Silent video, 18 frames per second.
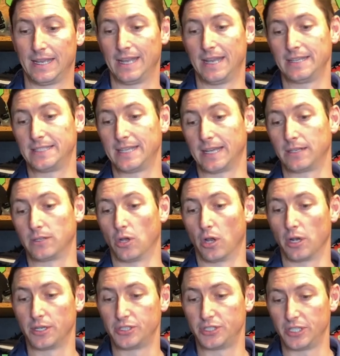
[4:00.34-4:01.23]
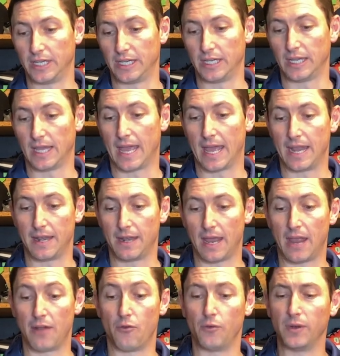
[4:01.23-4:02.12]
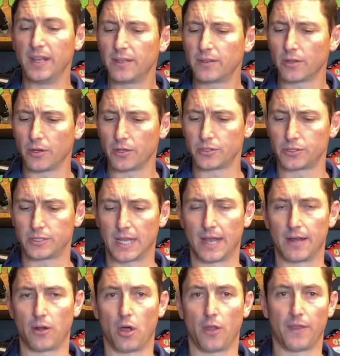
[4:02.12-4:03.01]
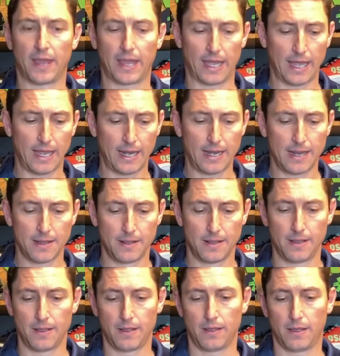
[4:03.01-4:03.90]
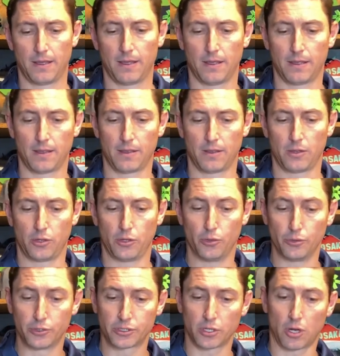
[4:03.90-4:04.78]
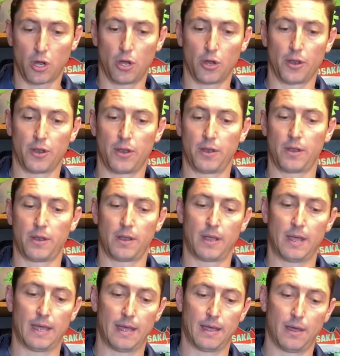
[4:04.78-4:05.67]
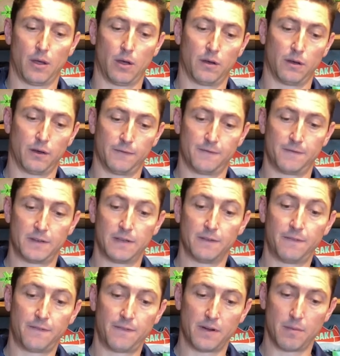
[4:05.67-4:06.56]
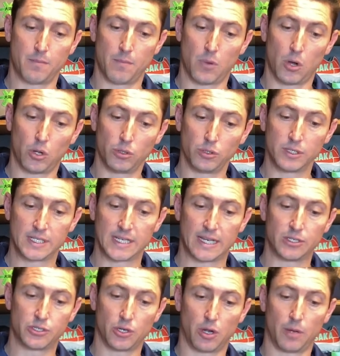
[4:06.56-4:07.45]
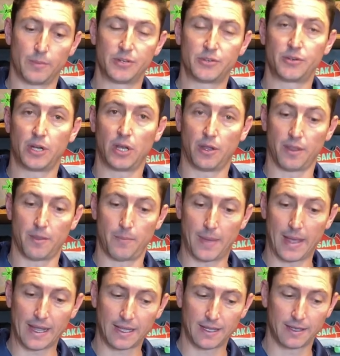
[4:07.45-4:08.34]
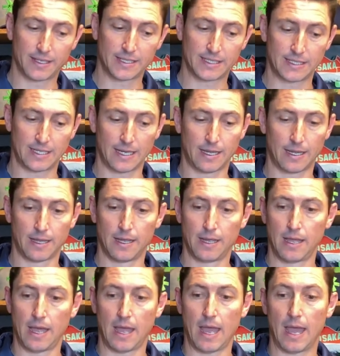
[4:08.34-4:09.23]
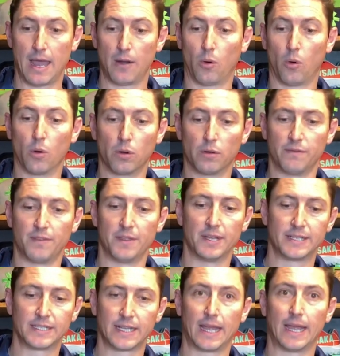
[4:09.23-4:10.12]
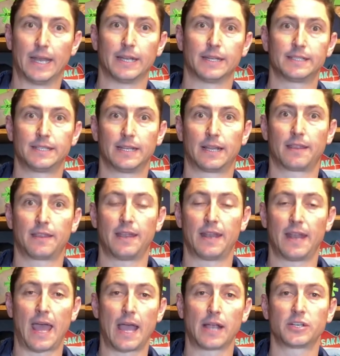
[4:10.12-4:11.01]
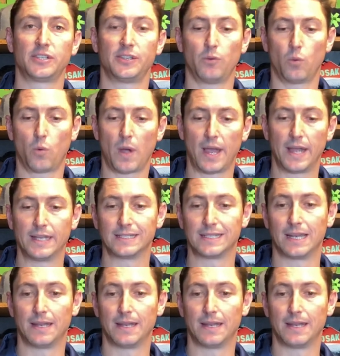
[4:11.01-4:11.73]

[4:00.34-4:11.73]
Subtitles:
technology and research done on the head, use of different molds and geometry on the back of the stick, and all of this in a stick that actually weighs